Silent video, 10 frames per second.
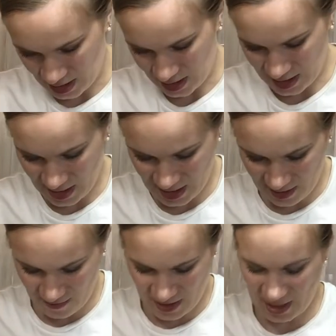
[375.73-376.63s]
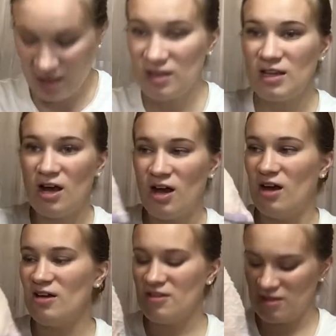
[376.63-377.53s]
I have a
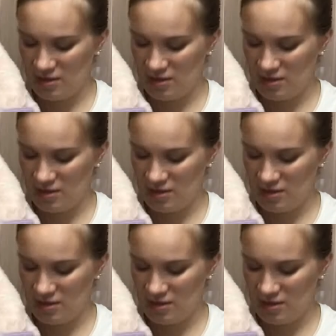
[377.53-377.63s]
cloth.